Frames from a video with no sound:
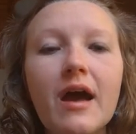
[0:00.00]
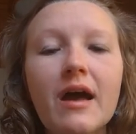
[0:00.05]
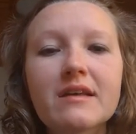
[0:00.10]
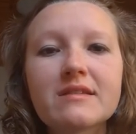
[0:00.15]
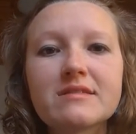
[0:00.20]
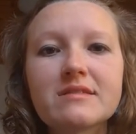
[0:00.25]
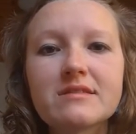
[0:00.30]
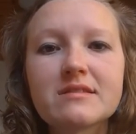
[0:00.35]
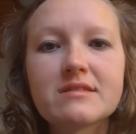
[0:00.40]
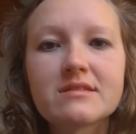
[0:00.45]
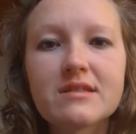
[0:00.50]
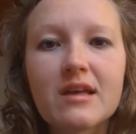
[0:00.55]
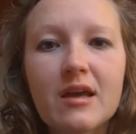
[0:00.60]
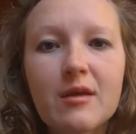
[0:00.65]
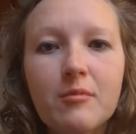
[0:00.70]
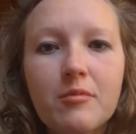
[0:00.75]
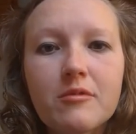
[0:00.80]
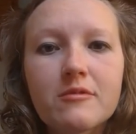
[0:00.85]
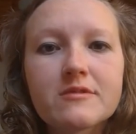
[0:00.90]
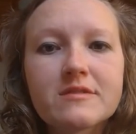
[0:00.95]
as
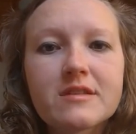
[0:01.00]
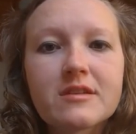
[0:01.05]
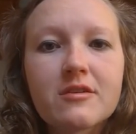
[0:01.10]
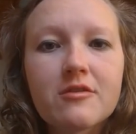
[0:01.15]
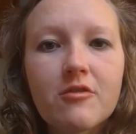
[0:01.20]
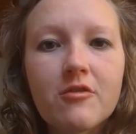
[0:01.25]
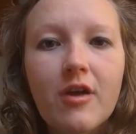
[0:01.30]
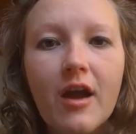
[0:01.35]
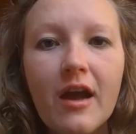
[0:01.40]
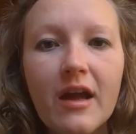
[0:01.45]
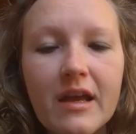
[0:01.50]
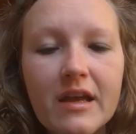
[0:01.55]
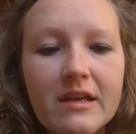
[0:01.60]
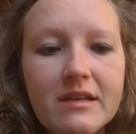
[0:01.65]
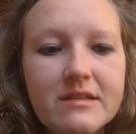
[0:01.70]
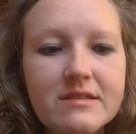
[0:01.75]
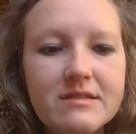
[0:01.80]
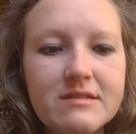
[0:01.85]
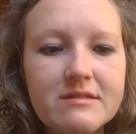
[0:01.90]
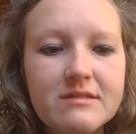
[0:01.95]
disciples in
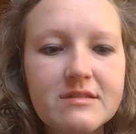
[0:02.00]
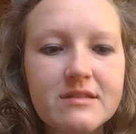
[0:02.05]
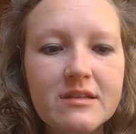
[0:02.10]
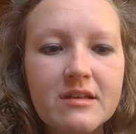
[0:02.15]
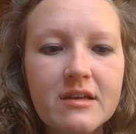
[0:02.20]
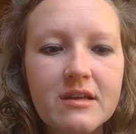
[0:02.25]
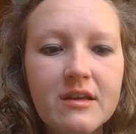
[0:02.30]
Christ.